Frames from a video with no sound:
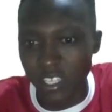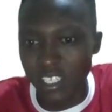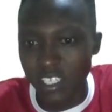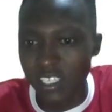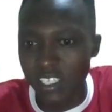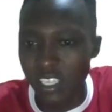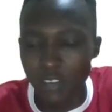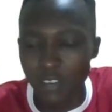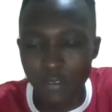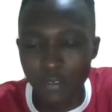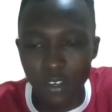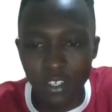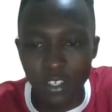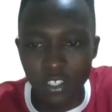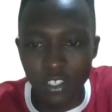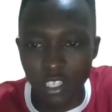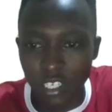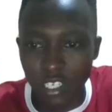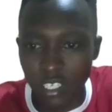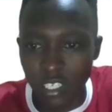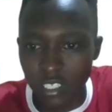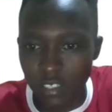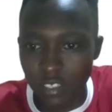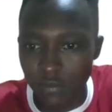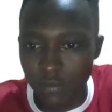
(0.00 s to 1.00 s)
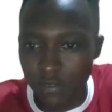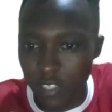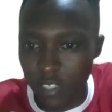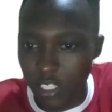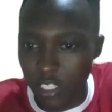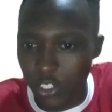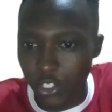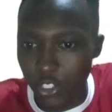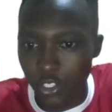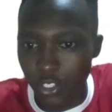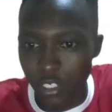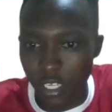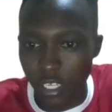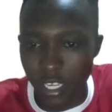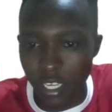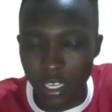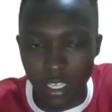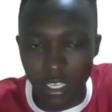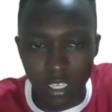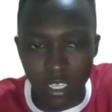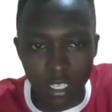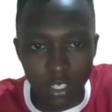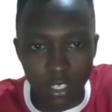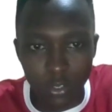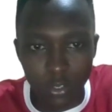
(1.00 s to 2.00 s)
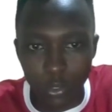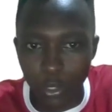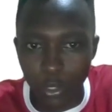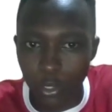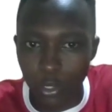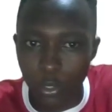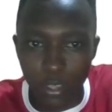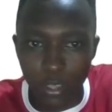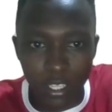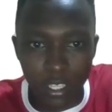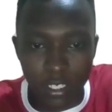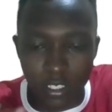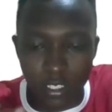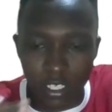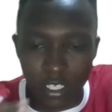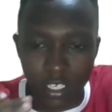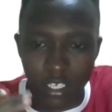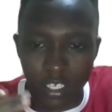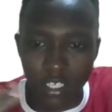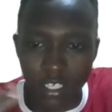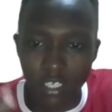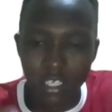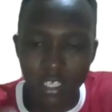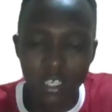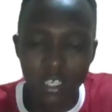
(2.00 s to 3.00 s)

This is a very interactive session, and you all know that.